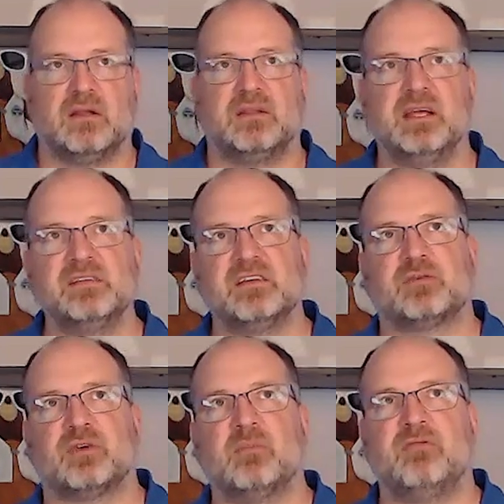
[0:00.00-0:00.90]
the thing is
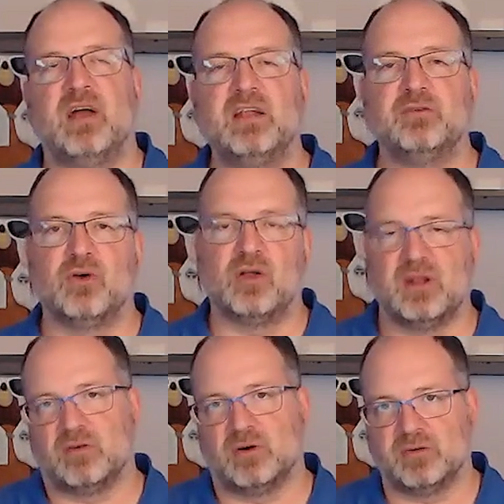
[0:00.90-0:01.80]
this: from a valid raw
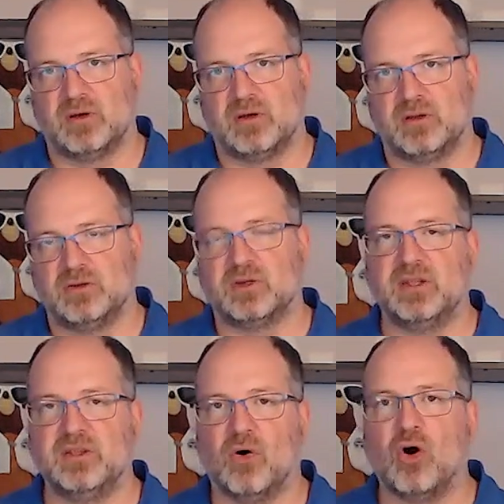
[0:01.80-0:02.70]
data vault, you
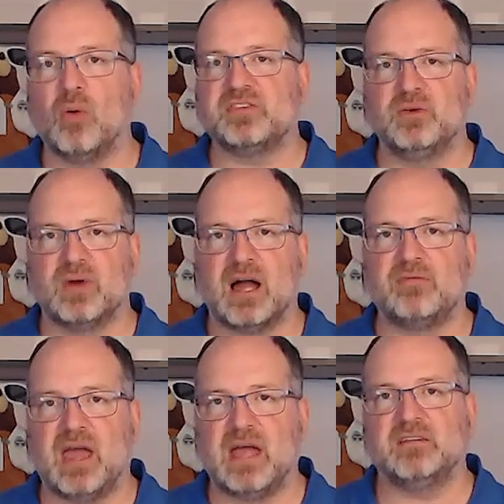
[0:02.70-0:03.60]
can always
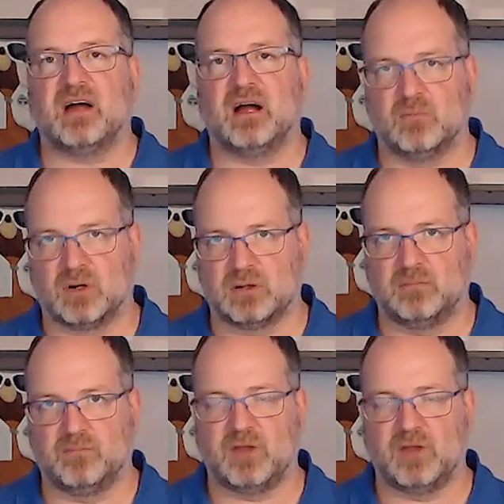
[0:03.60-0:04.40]
derive any target model.